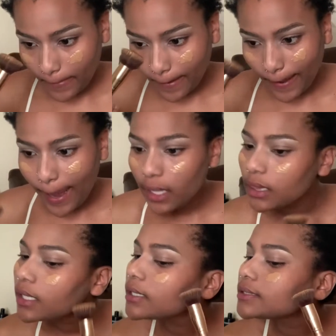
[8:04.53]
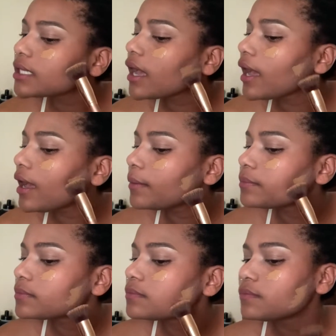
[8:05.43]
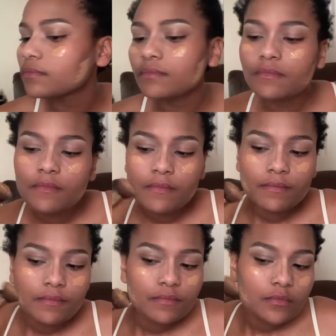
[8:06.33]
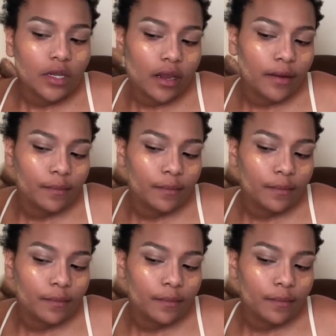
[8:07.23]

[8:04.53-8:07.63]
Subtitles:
y'all a little time. Okay?